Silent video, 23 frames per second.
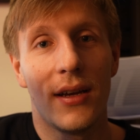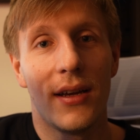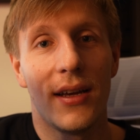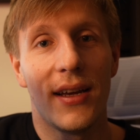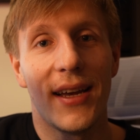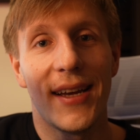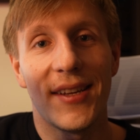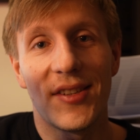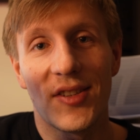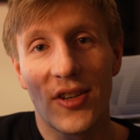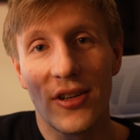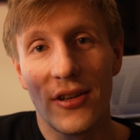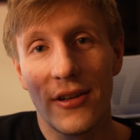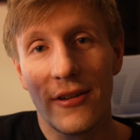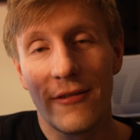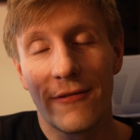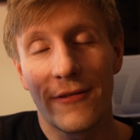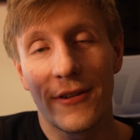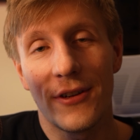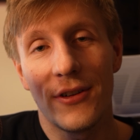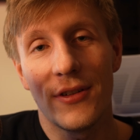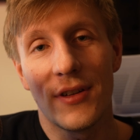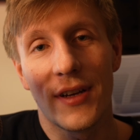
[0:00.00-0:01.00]
It's good
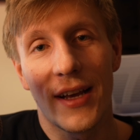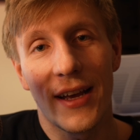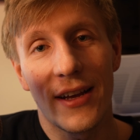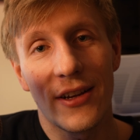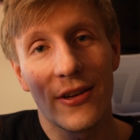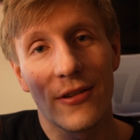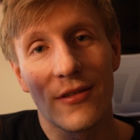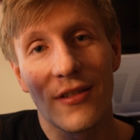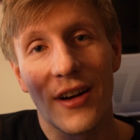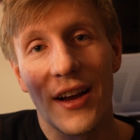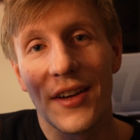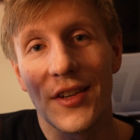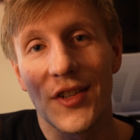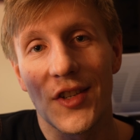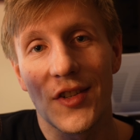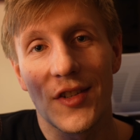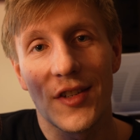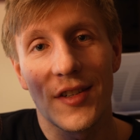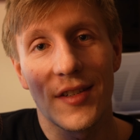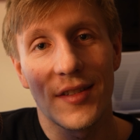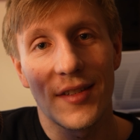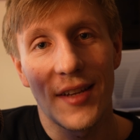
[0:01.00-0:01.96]
for you to get your rest,